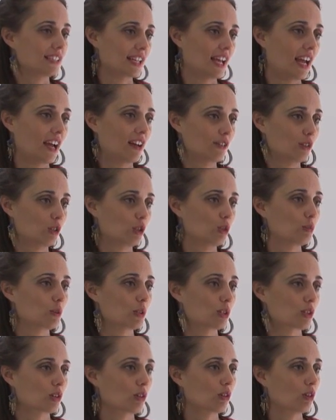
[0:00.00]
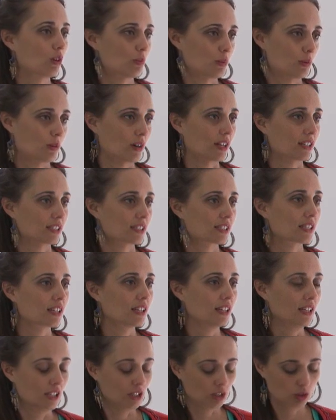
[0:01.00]
to how the human soul operates,
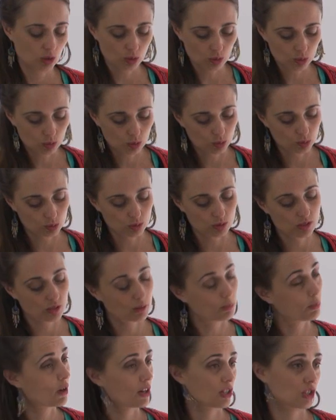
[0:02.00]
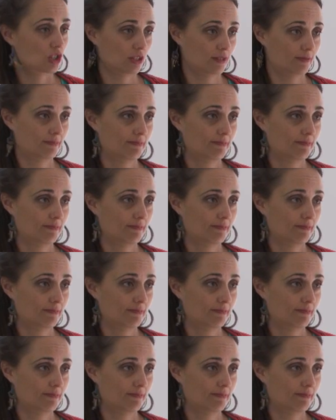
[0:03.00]
called suppression.